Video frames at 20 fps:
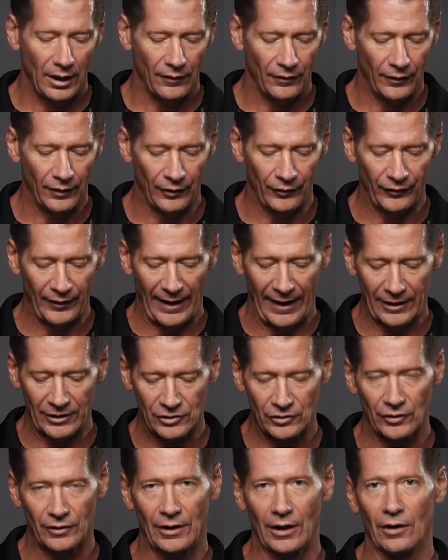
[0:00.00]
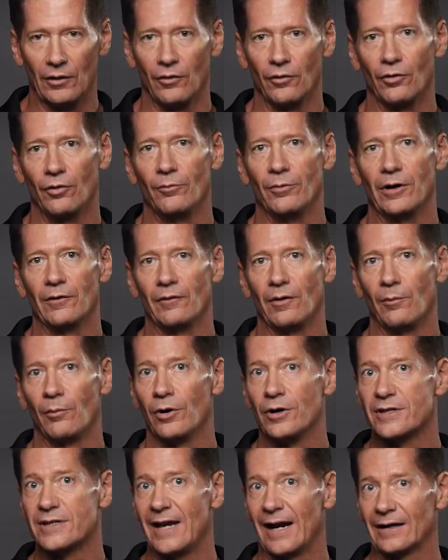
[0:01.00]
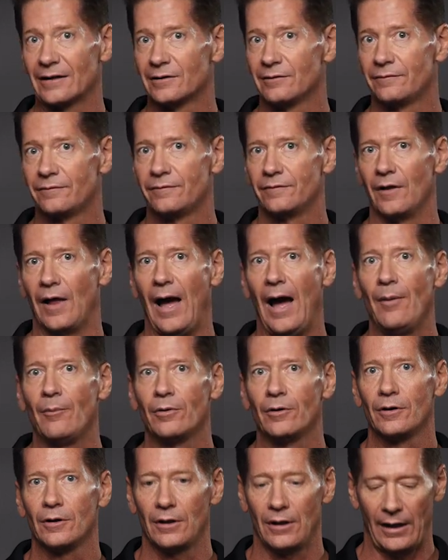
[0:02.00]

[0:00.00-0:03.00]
there's actually a little bit of a protective flap.